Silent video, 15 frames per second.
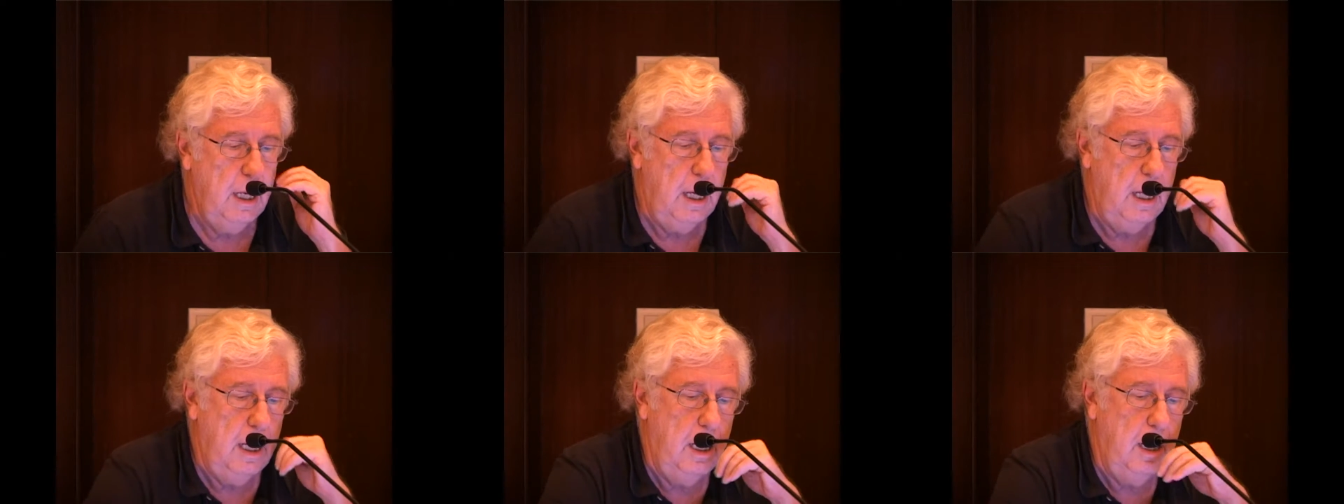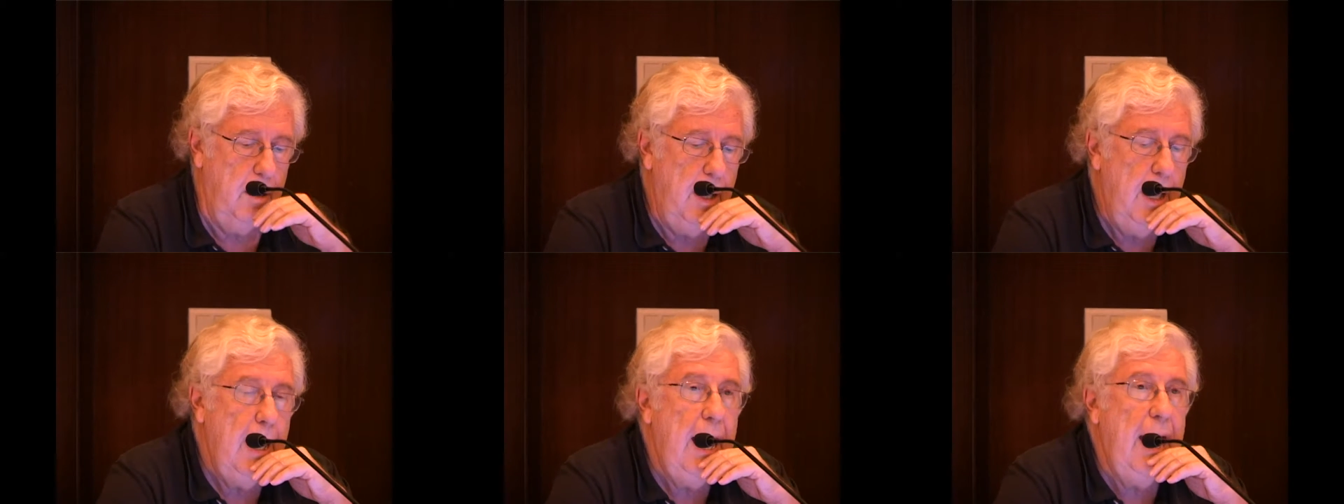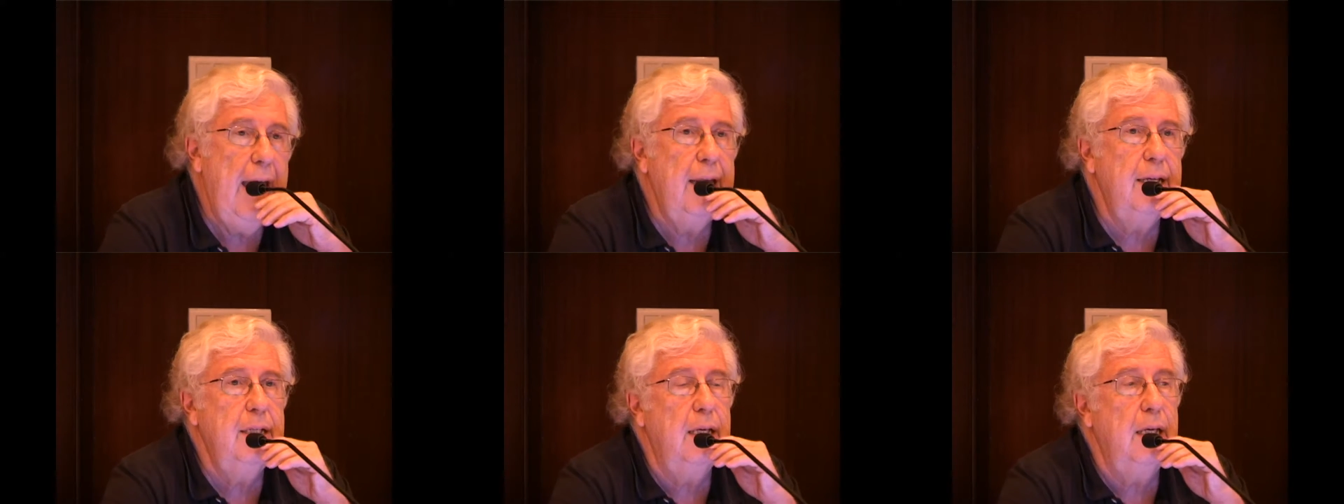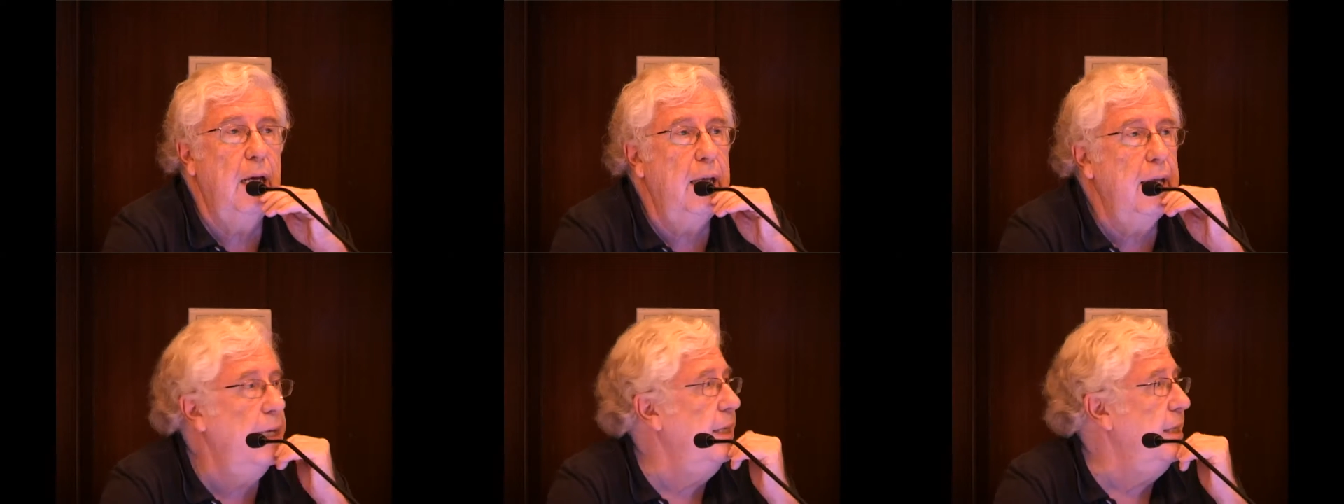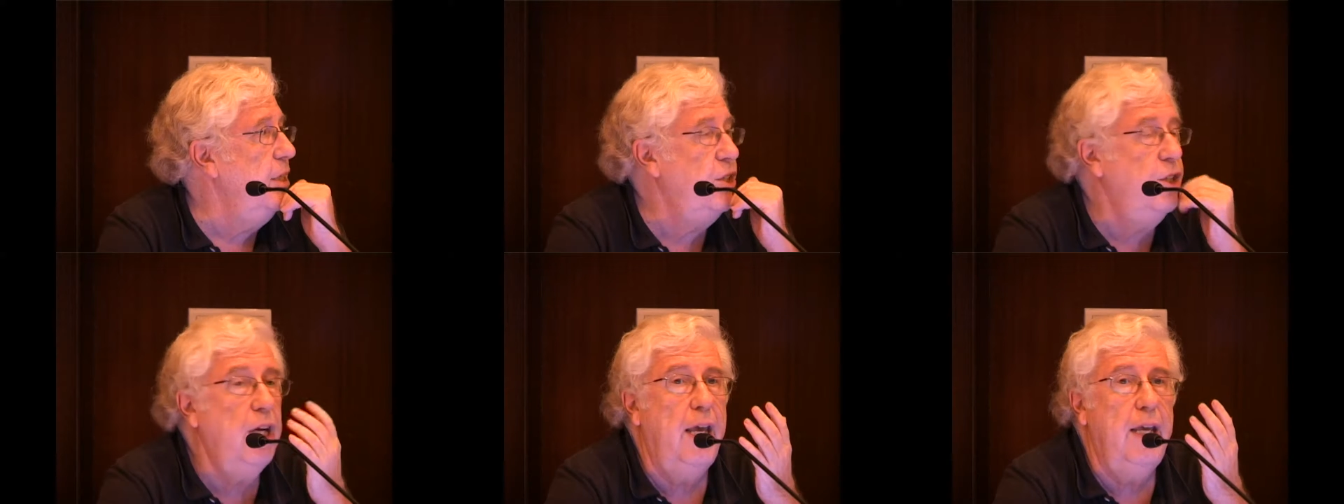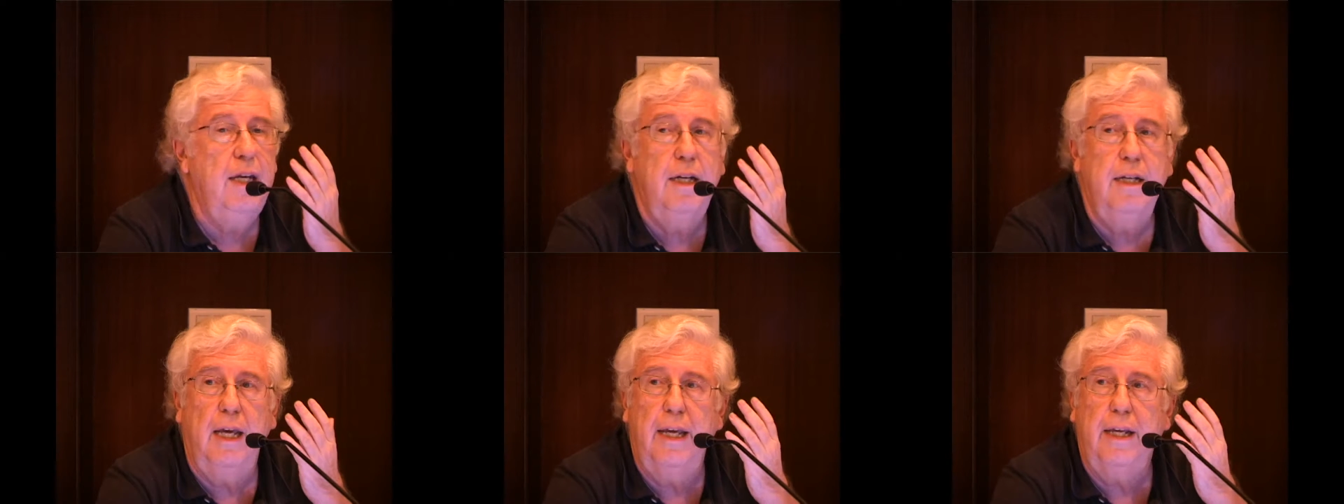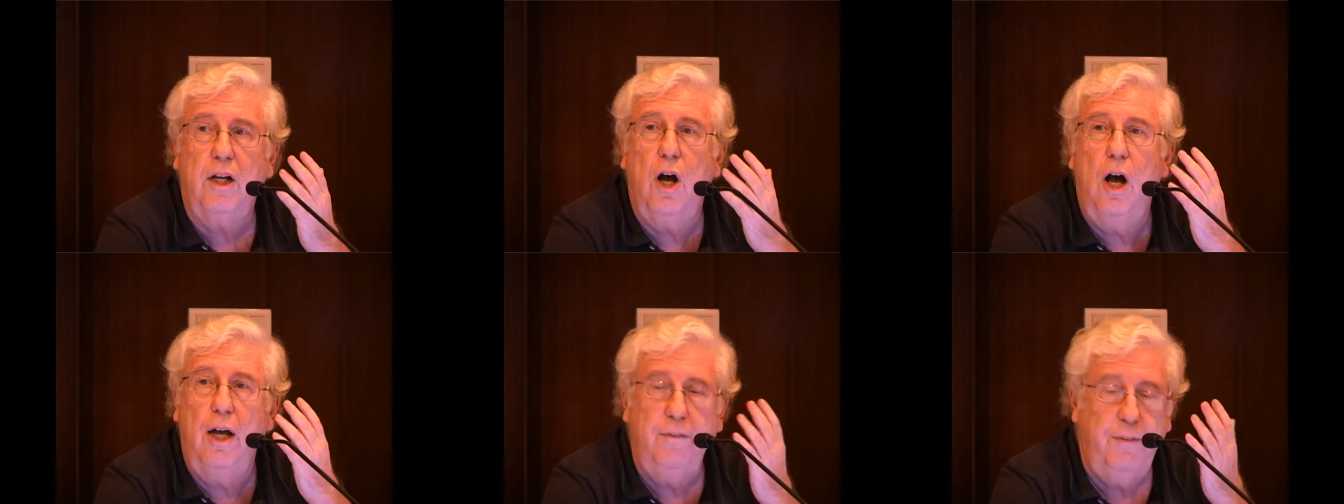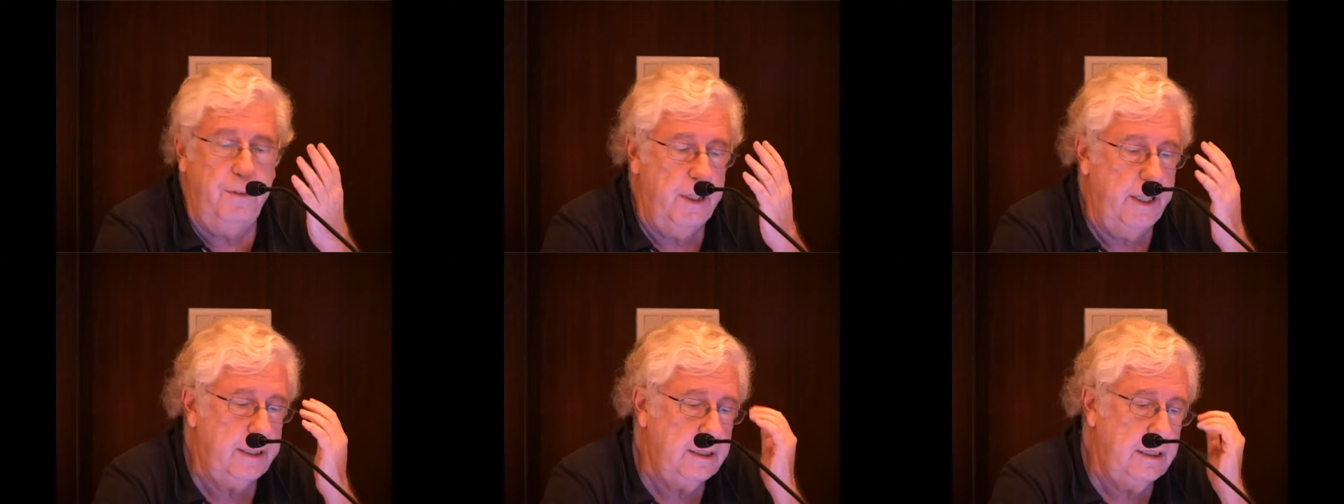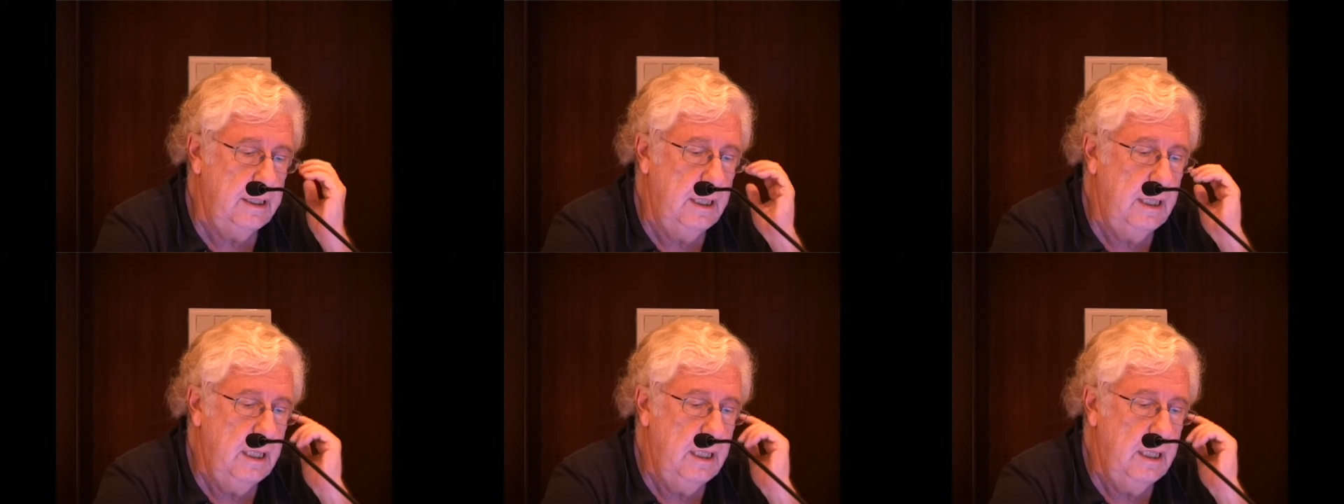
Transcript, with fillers: uh, and initiated a conflict